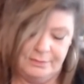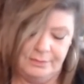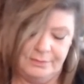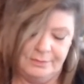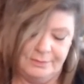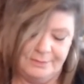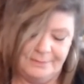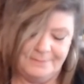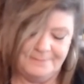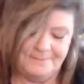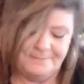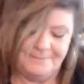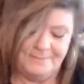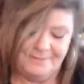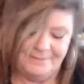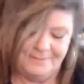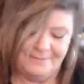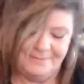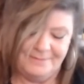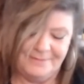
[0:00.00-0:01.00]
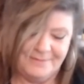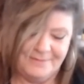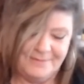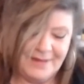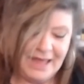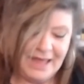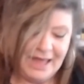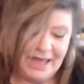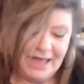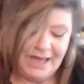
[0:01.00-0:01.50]
and
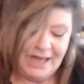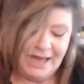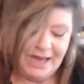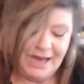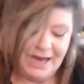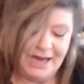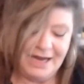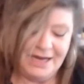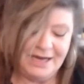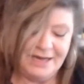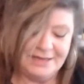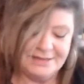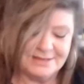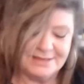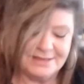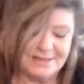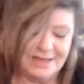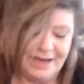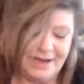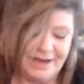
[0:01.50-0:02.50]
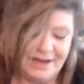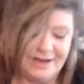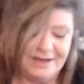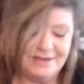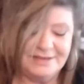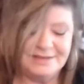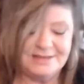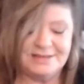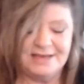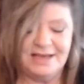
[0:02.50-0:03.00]
it's like,
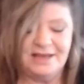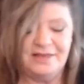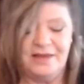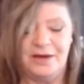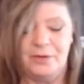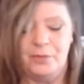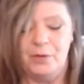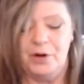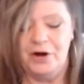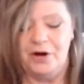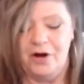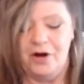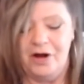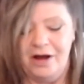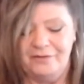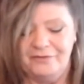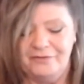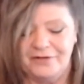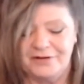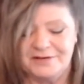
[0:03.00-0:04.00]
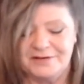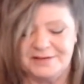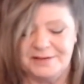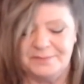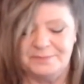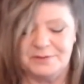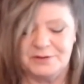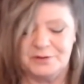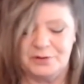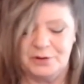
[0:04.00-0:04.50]
I see they want to offer
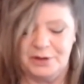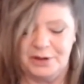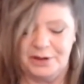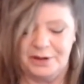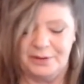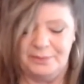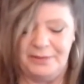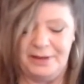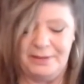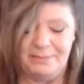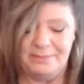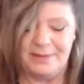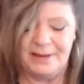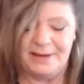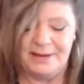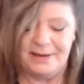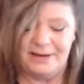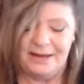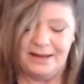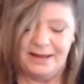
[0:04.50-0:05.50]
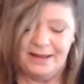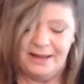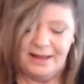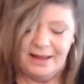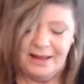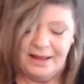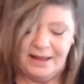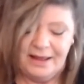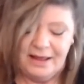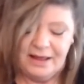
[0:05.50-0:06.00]
some sort of commitment,
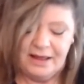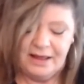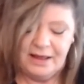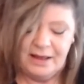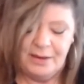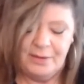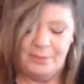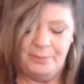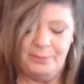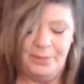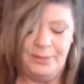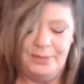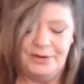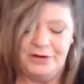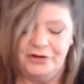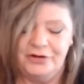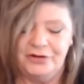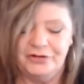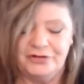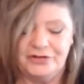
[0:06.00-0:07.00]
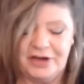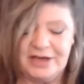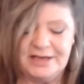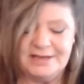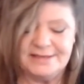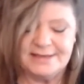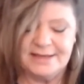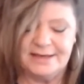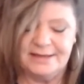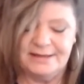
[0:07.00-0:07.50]
but you're
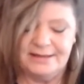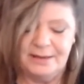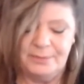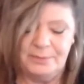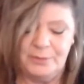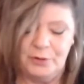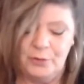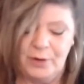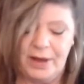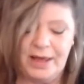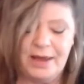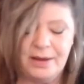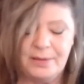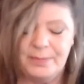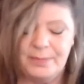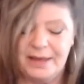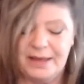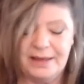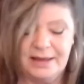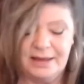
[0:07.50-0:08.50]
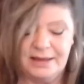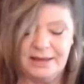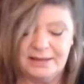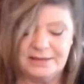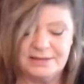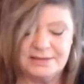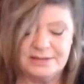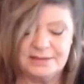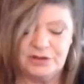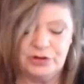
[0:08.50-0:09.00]
chasing them away
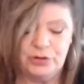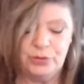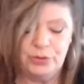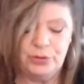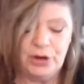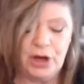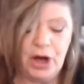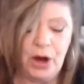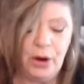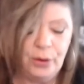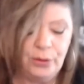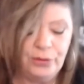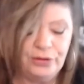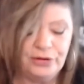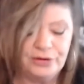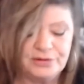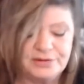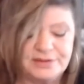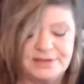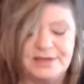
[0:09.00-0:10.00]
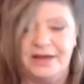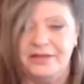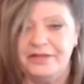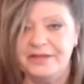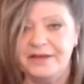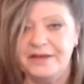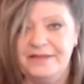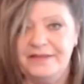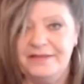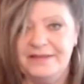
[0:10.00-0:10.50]
because you know there's
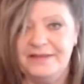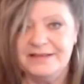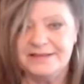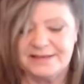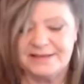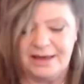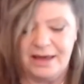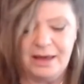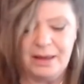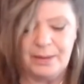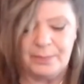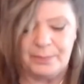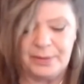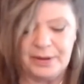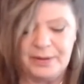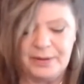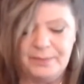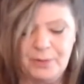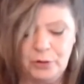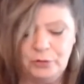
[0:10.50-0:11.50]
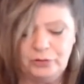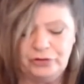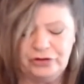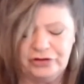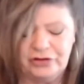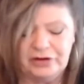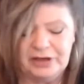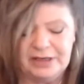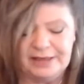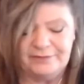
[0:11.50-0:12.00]
nothing in this cup
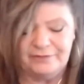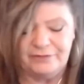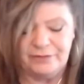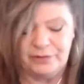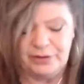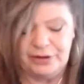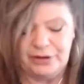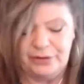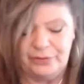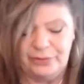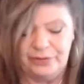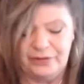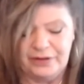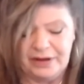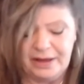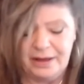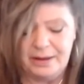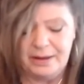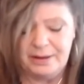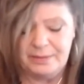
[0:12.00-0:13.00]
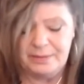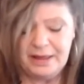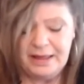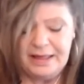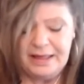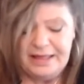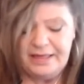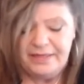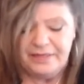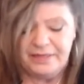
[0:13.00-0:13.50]
emotionally for you. The cup,
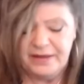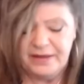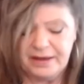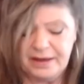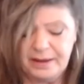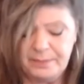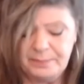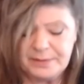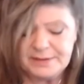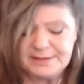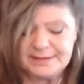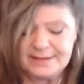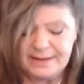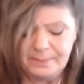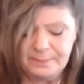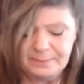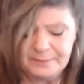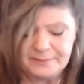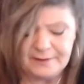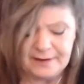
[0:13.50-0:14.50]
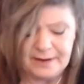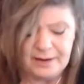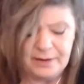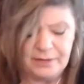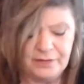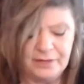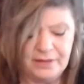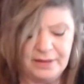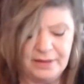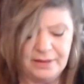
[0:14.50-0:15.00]
the cup is empty.
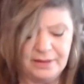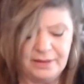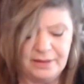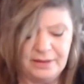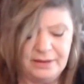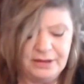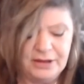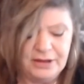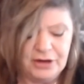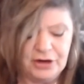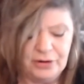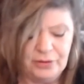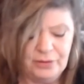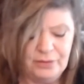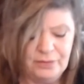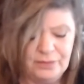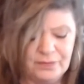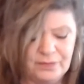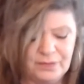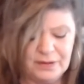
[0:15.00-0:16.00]
The, you know,